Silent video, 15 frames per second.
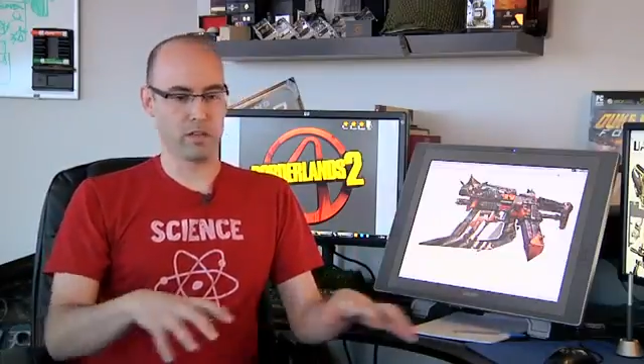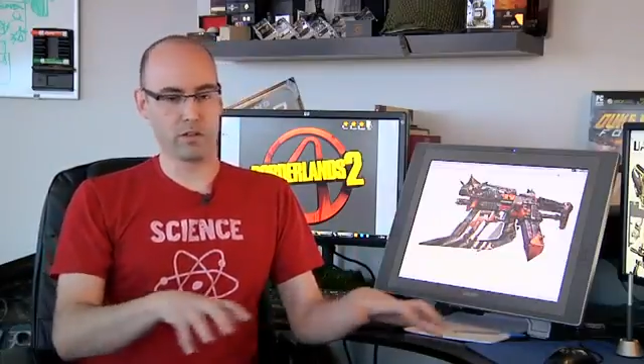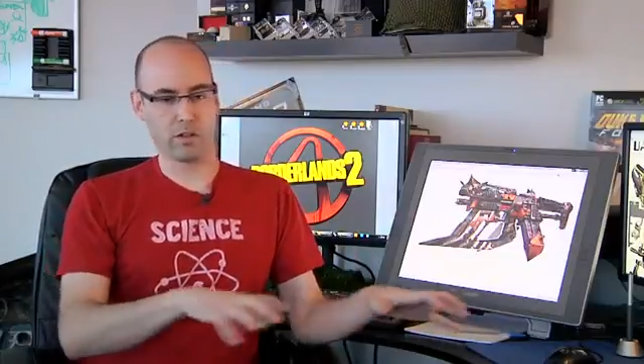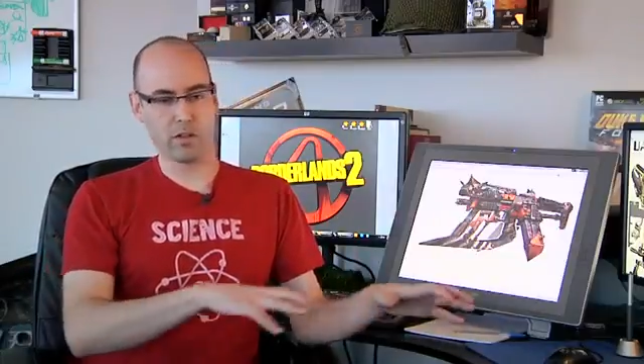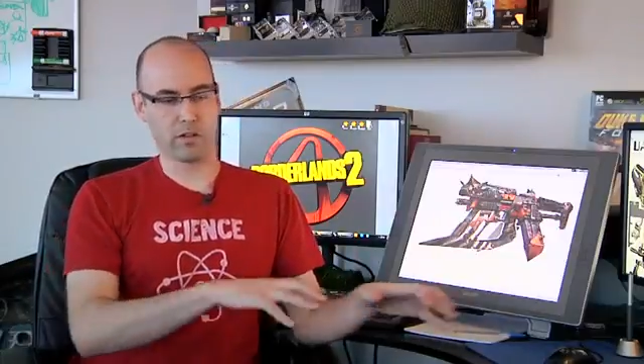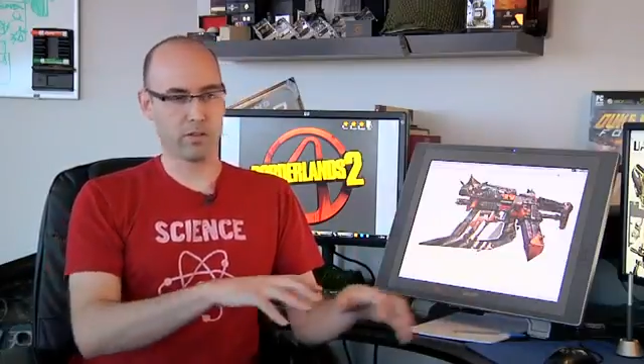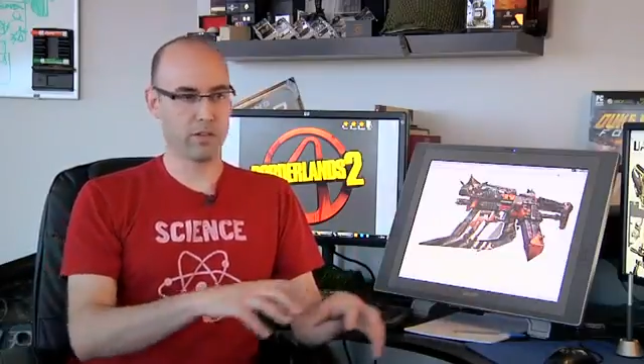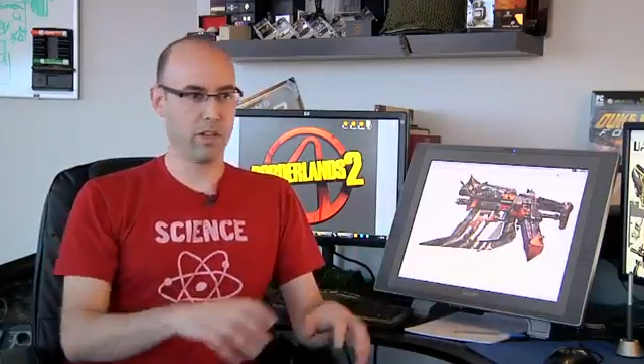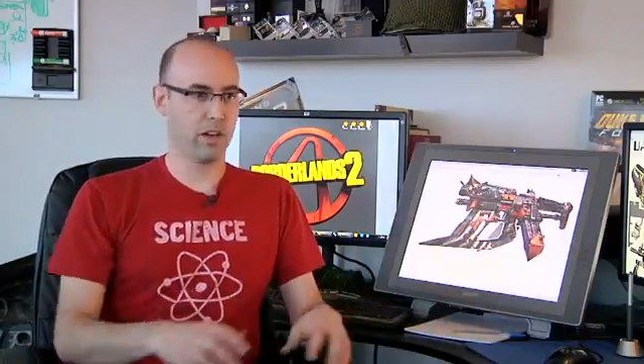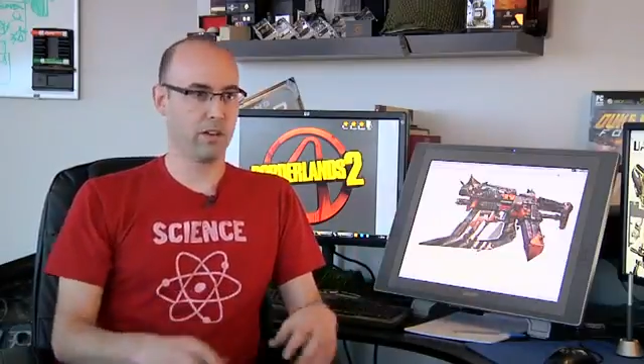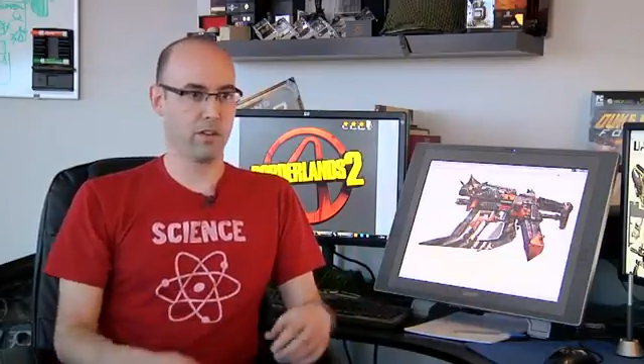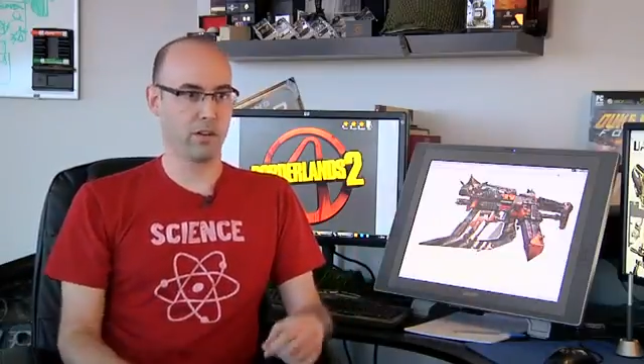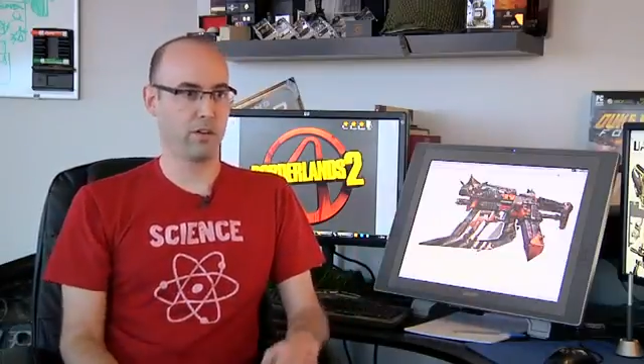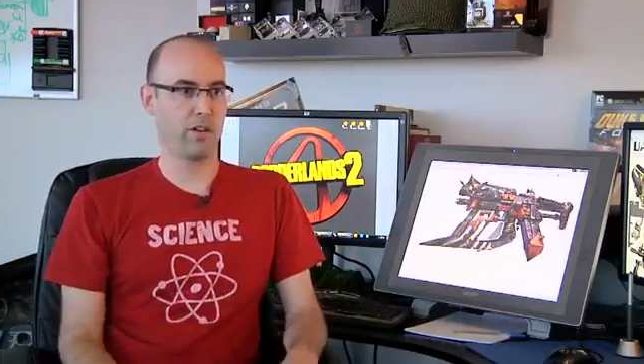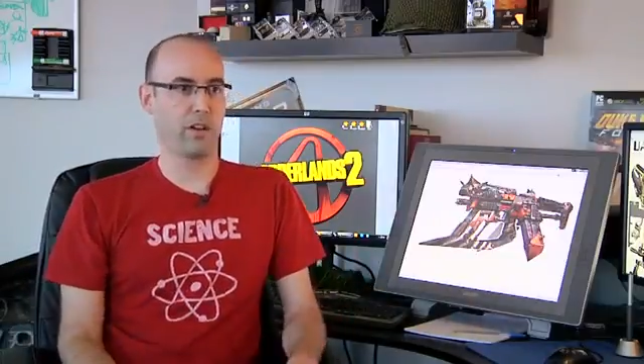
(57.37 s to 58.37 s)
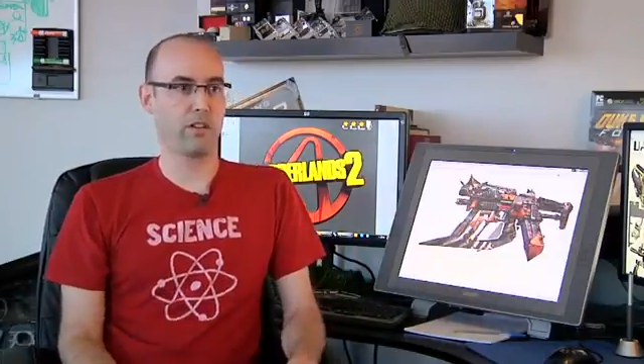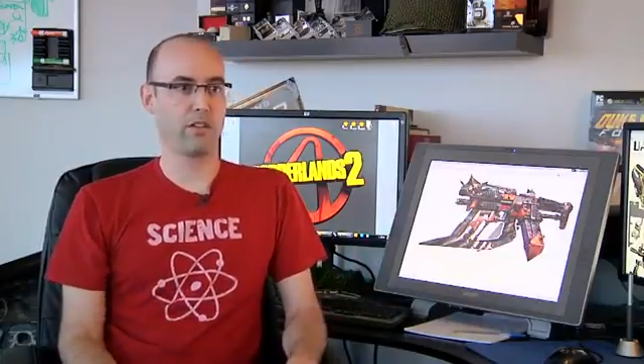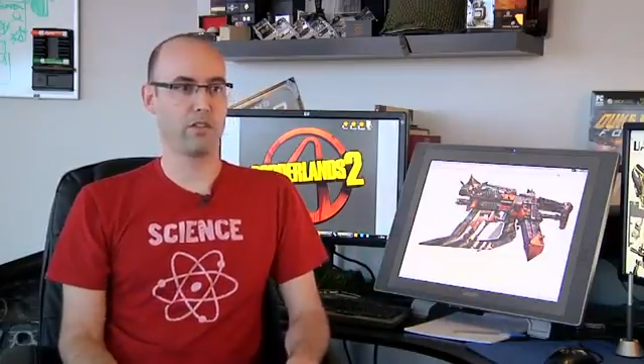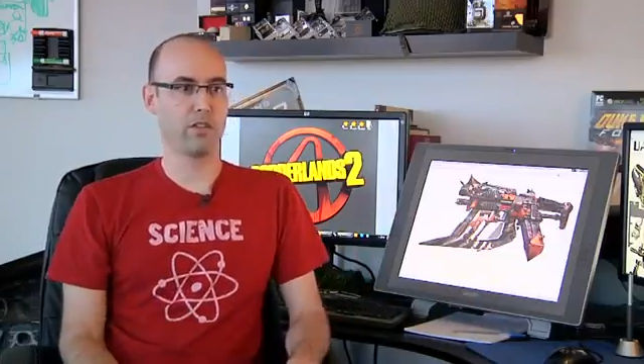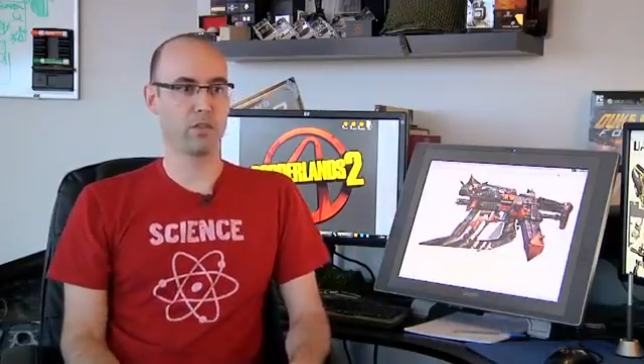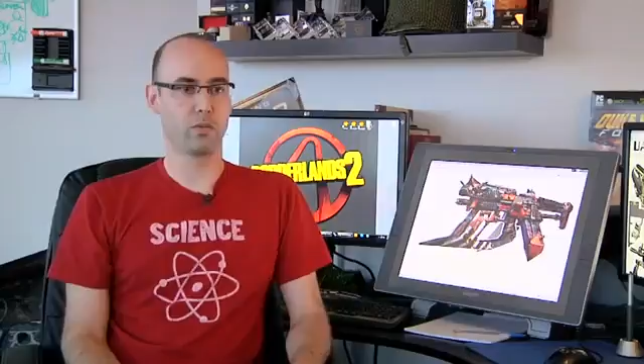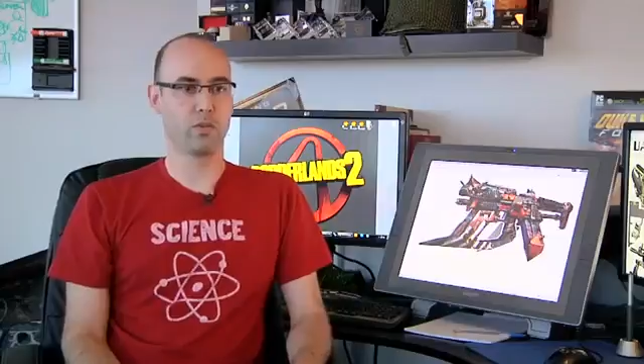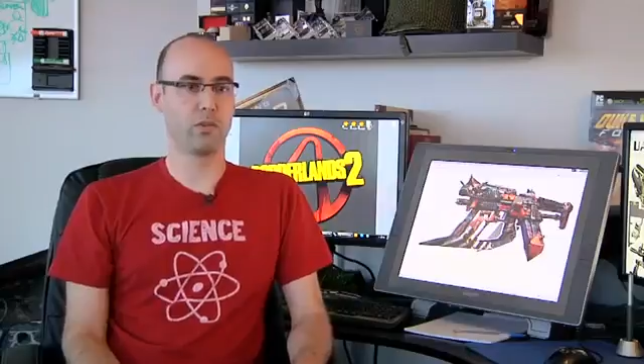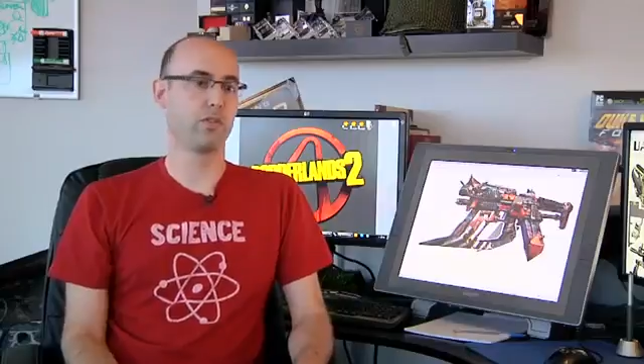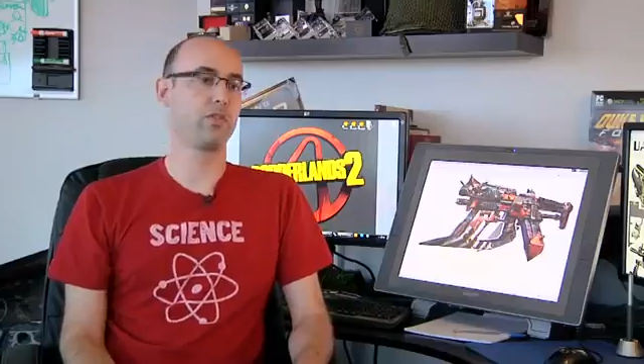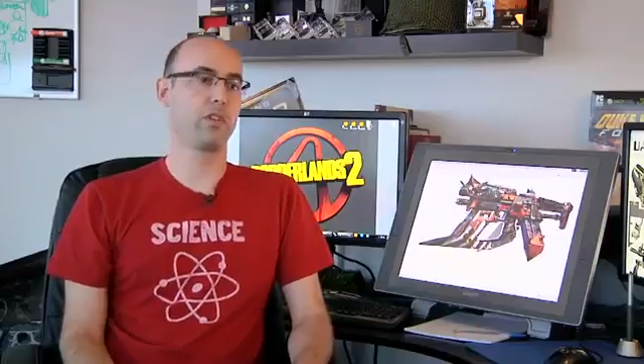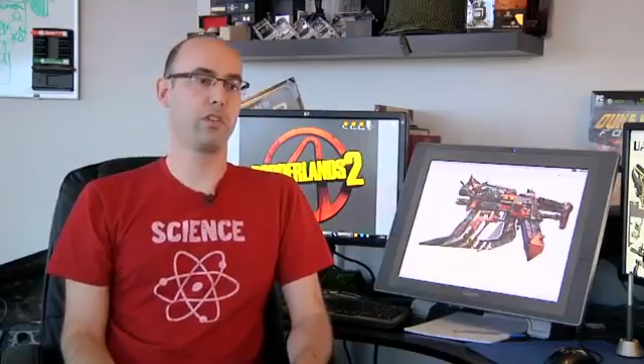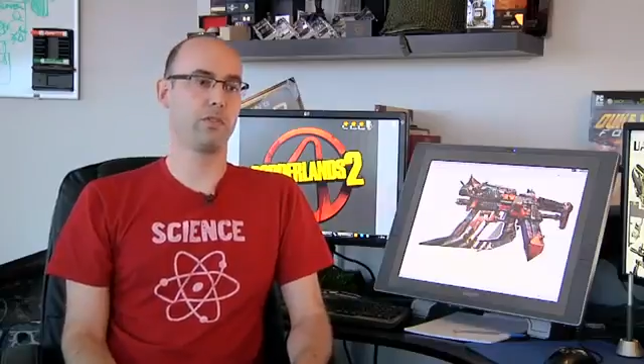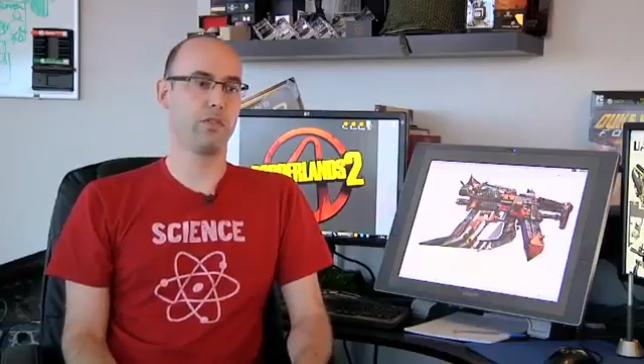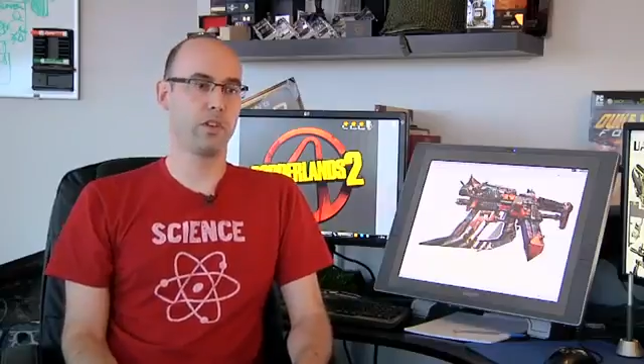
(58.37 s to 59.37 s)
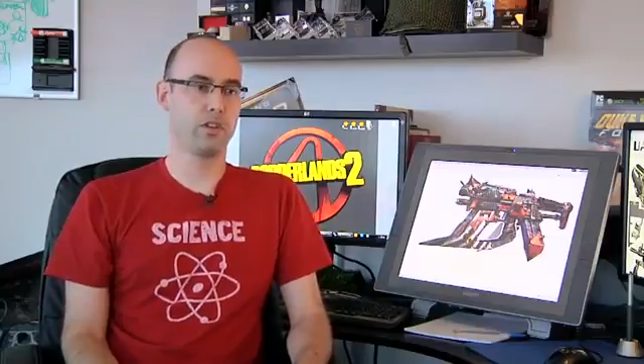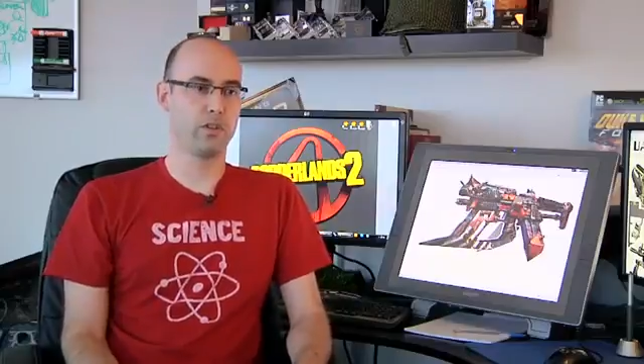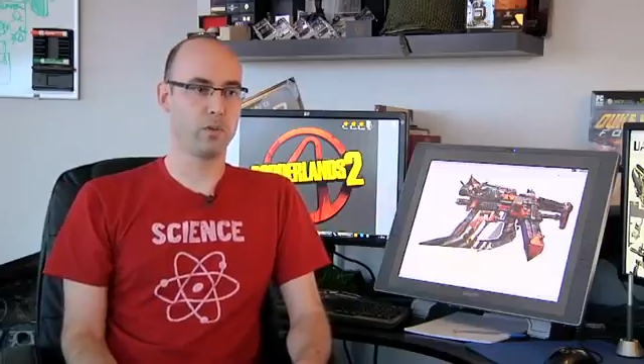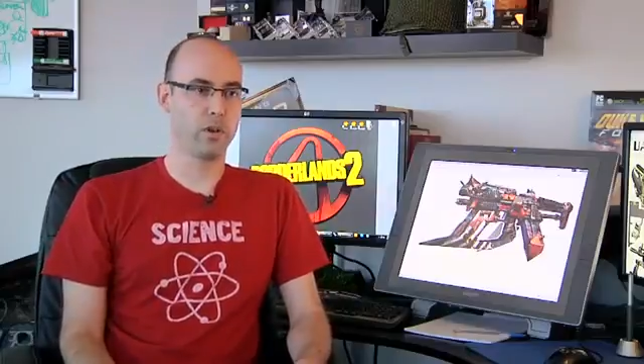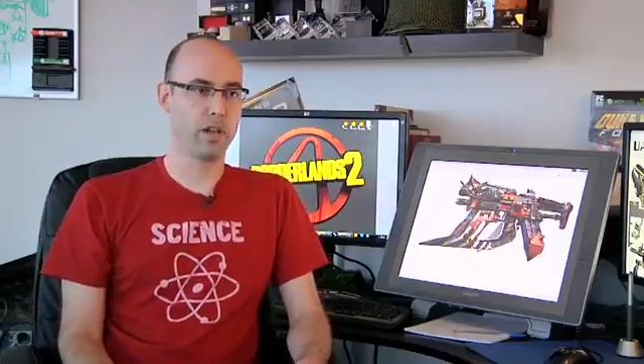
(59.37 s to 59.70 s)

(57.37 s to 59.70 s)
and you're kind of staggering around in this world trying to find your